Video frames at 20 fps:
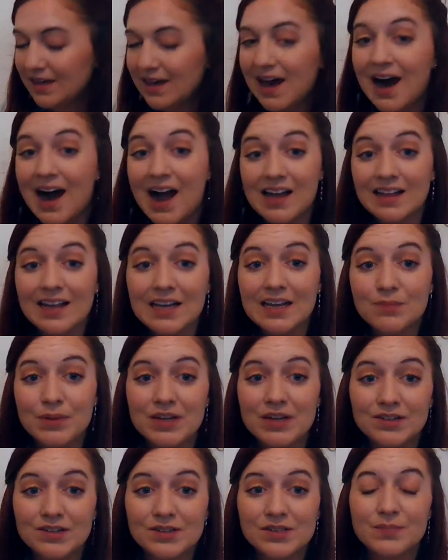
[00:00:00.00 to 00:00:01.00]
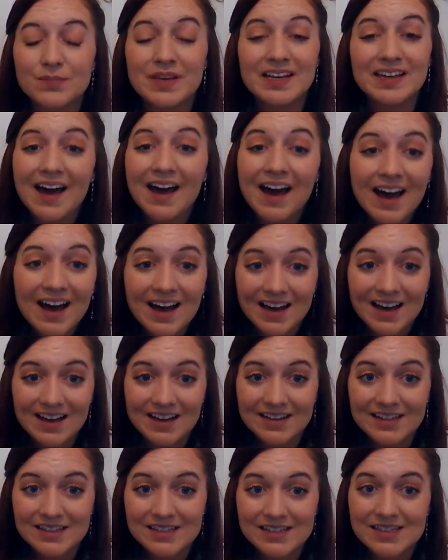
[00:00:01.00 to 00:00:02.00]
like beetles
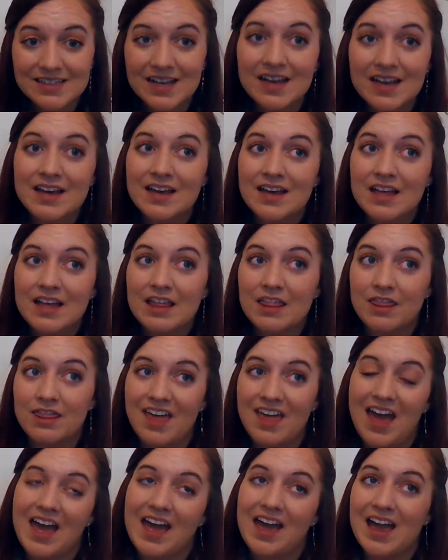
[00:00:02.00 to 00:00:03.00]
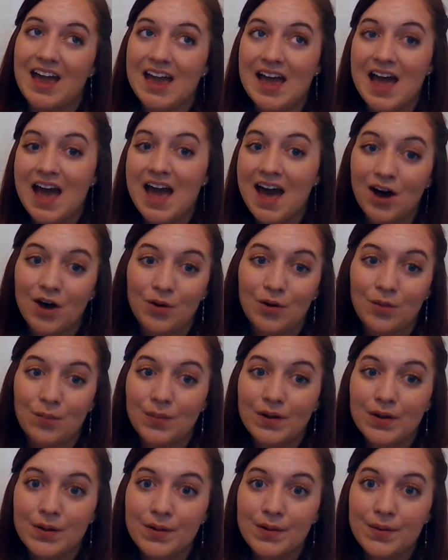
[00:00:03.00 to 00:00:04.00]
because they help
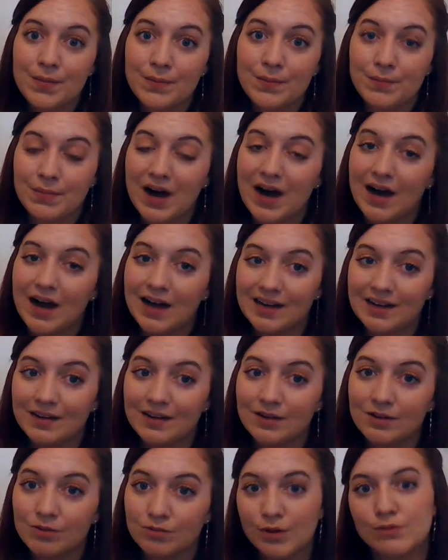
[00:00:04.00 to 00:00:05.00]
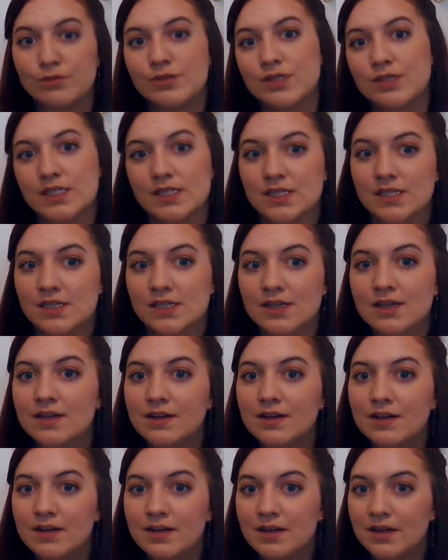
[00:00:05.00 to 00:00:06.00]
my roses.
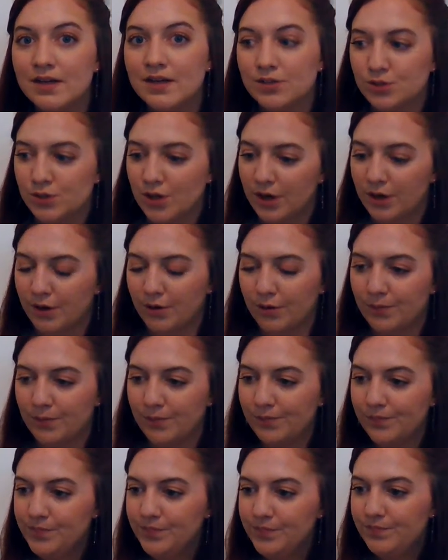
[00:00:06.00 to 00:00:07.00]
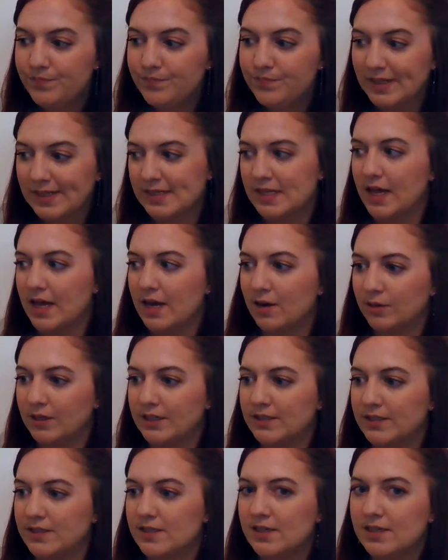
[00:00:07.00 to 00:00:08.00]
So that's a lot of
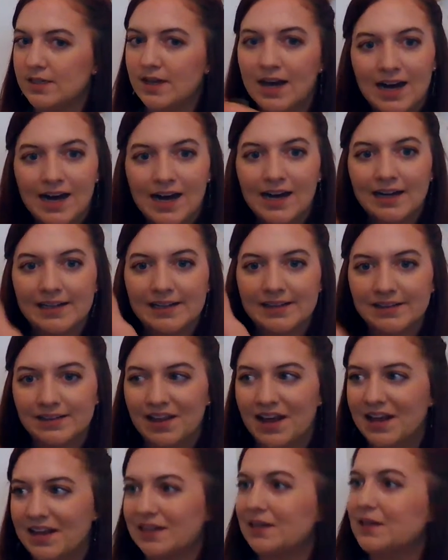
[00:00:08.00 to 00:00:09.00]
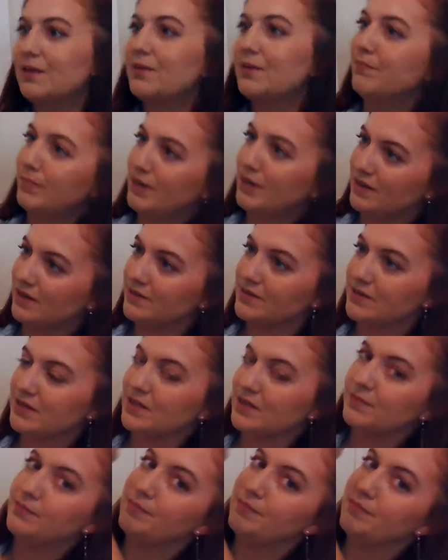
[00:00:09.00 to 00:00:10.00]
words. I like beetles
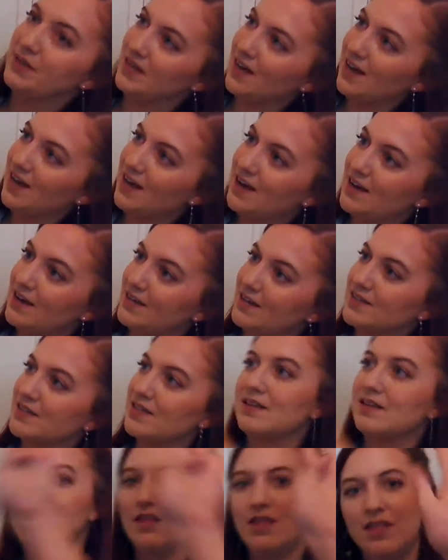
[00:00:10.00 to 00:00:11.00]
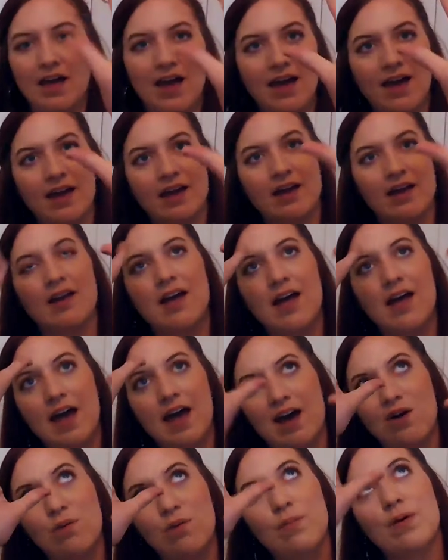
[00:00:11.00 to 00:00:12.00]
because they
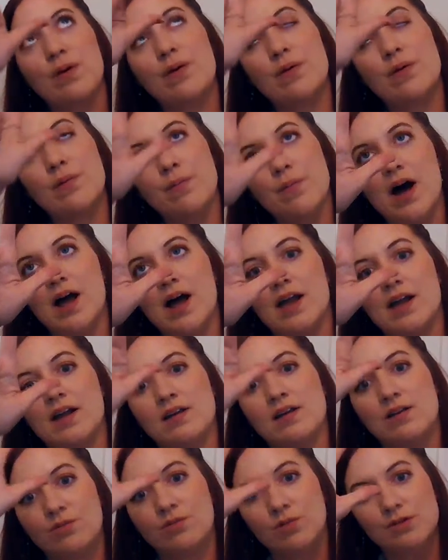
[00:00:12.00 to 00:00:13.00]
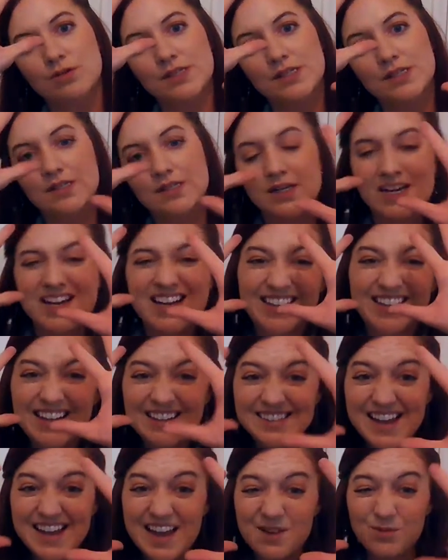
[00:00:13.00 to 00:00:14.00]
help my roses.
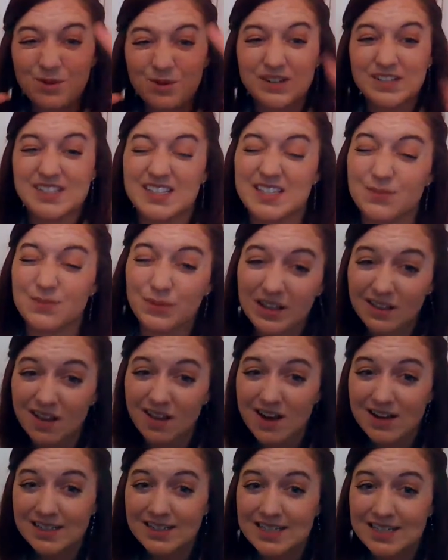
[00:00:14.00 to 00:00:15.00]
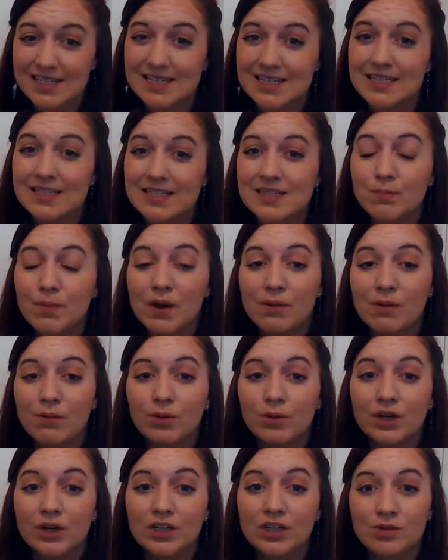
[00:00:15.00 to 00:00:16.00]
That's 8 words. It's a pretty long sentence, but
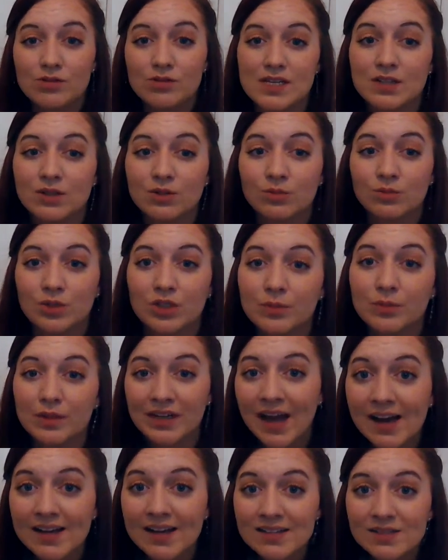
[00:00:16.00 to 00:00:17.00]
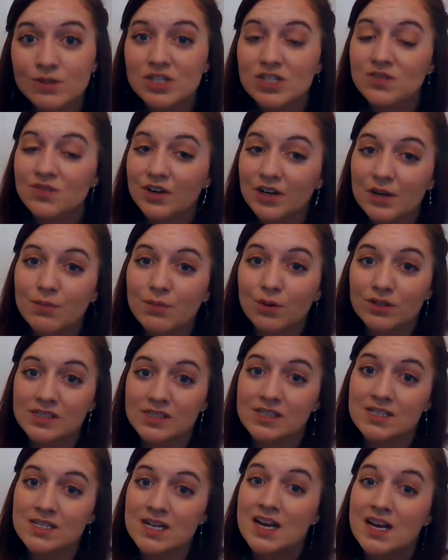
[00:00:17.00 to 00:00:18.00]
we're using the word because, which is very
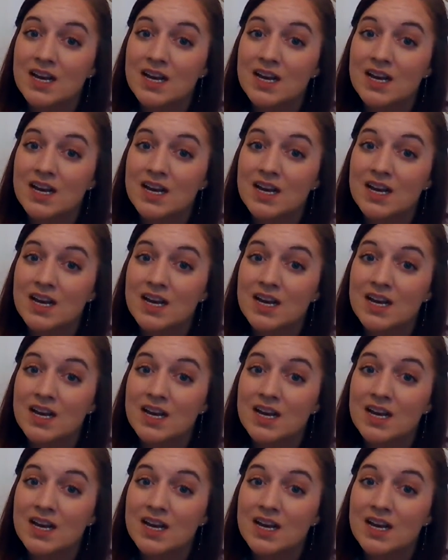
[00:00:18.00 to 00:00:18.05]
important